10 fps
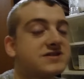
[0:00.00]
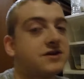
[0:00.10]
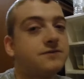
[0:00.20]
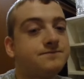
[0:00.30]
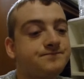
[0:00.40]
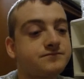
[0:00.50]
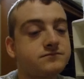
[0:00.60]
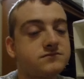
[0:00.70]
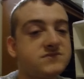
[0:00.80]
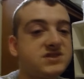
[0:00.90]
So,
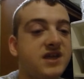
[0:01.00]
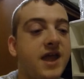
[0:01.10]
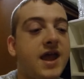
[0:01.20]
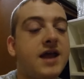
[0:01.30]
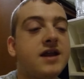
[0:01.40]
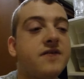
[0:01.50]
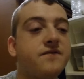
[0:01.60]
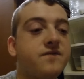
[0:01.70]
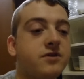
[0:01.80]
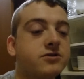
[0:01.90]
and if
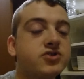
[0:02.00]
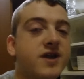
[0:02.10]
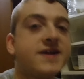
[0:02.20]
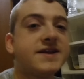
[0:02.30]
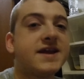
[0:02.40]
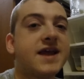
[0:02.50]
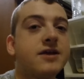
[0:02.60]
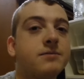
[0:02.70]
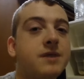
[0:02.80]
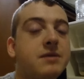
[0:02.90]
you're trying to get
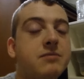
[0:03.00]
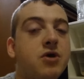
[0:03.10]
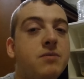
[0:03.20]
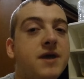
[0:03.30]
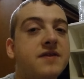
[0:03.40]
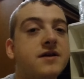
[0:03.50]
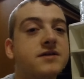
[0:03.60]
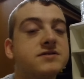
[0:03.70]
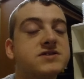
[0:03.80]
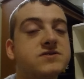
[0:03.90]
your baby ball
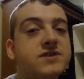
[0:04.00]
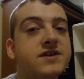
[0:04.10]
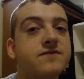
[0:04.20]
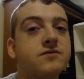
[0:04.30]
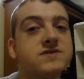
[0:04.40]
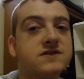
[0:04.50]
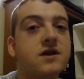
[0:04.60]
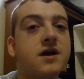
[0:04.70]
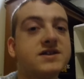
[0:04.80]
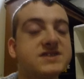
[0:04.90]
python to eat frozen
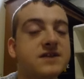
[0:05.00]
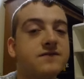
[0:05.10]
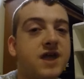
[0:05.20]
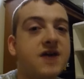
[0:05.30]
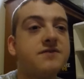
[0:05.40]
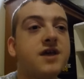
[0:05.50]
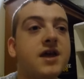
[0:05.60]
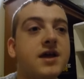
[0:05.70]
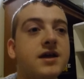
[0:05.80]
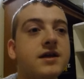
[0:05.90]
thawed instead of live,
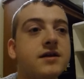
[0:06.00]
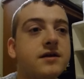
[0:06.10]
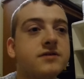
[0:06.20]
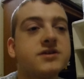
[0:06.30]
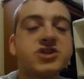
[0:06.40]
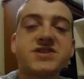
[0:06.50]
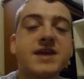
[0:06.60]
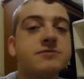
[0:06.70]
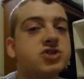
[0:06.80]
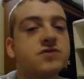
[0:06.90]
just
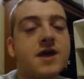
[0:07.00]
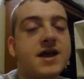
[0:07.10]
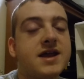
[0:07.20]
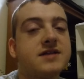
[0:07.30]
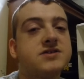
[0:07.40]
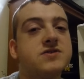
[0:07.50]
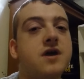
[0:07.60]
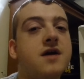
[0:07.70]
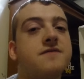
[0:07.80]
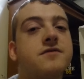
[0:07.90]
keep trying to
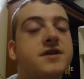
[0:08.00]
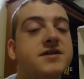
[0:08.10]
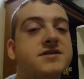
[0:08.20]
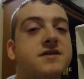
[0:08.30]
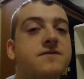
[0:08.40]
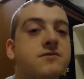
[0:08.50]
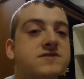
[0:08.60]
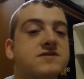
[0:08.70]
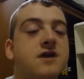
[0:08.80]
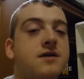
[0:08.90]
offer it a
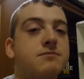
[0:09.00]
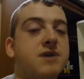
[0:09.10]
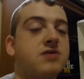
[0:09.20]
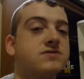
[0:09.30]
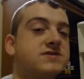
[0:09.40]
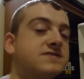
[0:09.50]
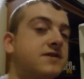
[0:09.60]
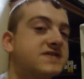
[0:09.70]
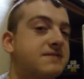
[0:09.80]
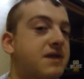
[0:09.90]
frozen thawed mouse,
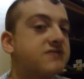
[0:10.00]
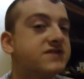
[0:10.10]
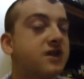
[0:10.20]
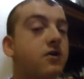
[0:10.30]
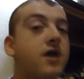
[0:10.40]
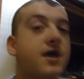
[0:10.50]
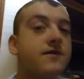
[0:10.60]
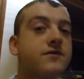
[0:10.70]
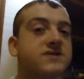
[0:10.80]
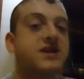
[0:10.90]
fuzzy mouse, you know,
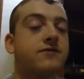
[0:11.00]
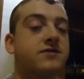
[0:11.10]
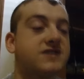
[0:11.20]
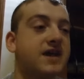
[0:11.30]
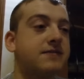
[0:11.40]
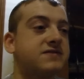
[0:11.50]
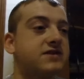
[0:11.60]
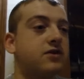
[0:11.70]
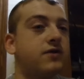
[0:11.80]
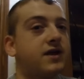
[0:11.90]
for several times,
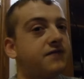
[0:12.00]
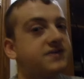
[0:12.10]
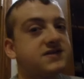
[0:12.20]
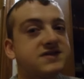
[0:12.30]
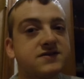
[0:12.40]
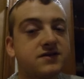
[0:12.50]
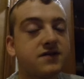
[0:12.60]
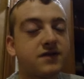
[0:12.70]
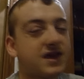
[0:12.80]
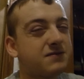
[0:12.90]
you know, and if it doesn't,
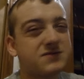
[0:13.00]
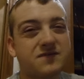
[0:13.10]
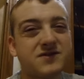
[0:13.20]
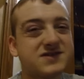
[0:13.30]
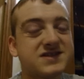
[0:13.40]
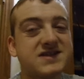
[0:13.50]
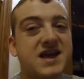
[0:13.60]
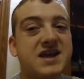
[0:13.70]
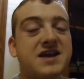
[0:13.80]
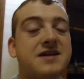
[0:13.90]
if it keeps refusing to
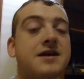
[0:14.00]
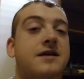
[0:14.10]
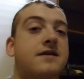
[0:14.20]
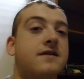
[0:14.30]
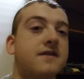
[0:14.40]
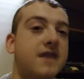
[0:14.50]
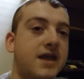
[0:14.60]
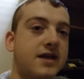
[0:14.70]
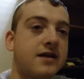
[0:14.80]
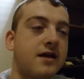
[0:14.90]
take it,
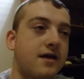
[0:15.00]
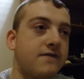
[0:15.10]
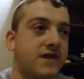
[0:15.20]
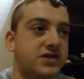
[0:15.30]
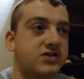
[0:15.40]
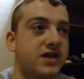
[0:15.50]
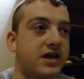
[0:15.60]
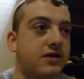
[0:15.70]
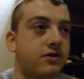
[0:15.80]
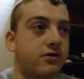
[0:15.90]
then
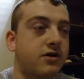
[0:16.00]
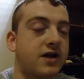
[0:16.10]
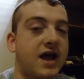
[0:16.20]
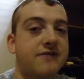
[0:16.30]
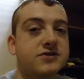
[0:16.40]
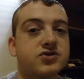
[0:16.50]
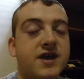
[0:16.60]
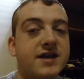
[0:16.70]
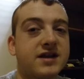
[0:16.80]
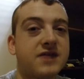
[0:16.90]
eventually you're gonna have to try
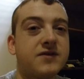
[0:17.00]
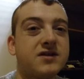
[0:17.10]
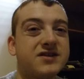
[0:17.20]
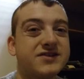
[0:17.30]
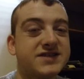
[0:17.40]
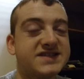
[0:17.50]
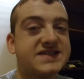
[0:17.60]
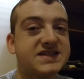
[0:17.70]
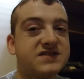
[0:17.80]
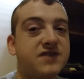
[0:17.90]
and give it a little
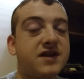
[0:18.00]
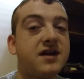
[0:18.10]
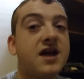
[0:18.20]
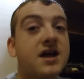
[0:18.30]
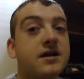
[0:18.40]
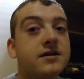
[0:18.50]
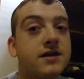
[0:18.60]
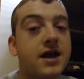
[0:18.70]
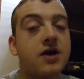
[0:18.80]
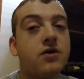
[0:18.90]
assist feed.
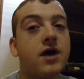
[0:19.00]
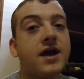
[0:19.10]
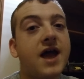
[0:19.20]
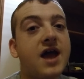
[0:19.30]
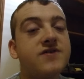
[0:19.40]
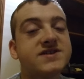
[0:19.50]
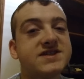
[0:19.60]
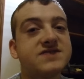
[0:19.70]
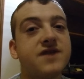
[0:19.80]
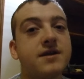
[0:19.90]
Now, I have
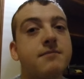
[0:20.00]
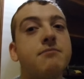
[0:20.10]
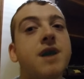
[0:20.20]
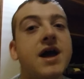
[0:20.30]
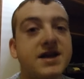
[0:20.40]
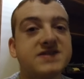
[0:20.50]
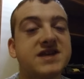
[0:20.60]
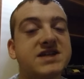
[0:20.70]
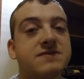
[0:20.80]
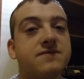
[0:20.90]
assist fed my
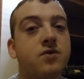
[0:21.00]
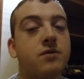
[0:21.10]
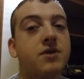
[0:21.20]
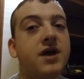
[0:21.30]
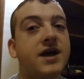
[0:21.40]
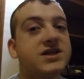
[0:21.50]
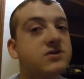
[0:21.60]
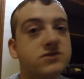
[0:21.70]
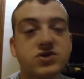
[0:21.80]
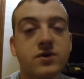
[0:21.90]
snakes before, but I
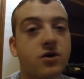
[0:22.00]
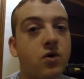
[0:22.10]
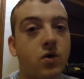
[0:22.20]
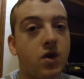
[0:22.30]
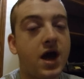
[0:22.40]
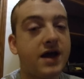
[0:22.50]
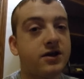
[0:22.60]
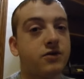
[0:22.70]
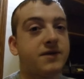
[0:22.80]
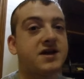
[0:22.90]
don't do it a whole lot,
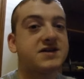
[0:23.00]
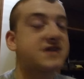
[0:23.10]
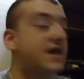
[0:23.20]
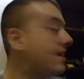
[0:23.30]
you know, because